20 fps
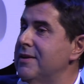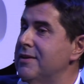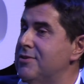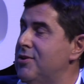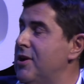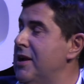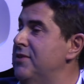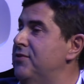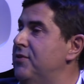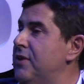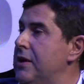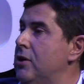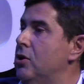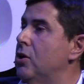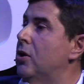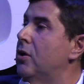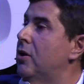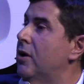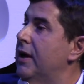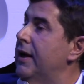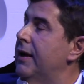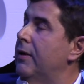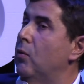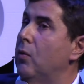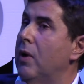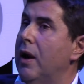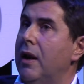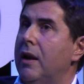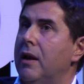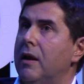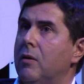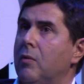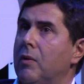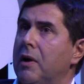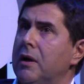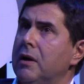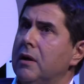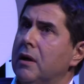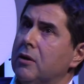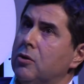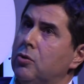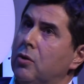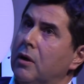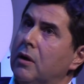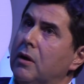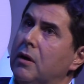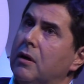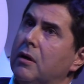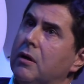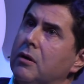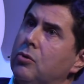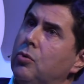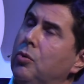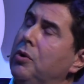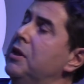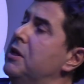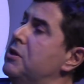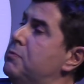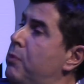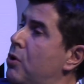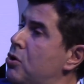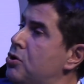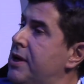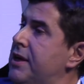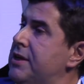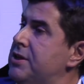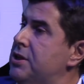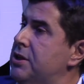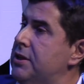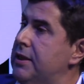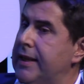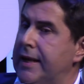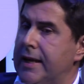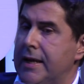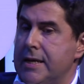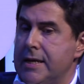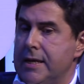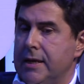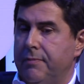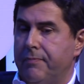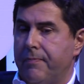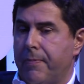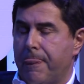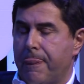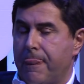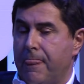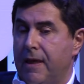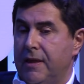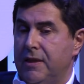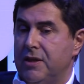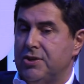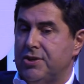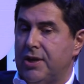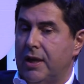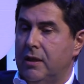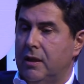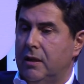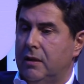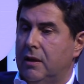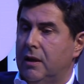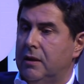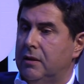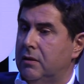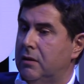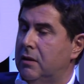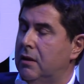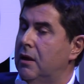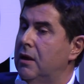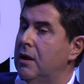strange thing, no? Well, when TUI disposed us, they decided that